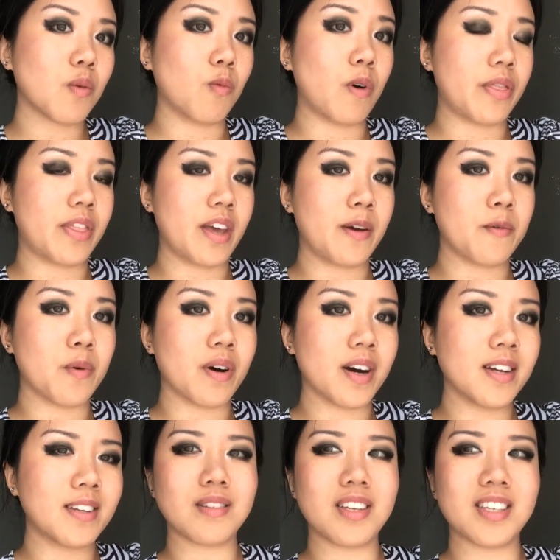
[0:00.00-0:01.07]
what they
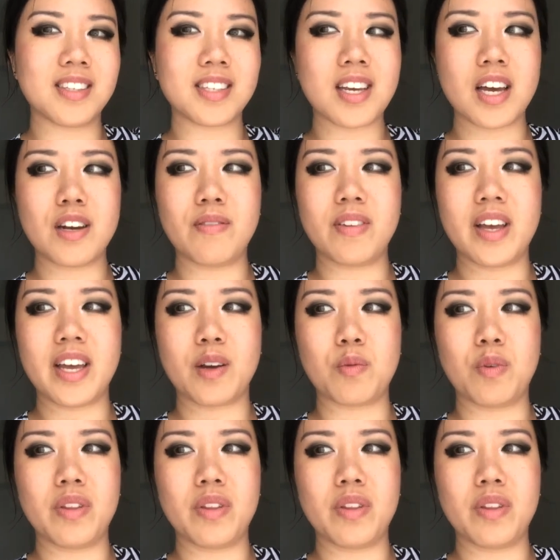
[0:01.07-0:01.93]
want, it's kind of like,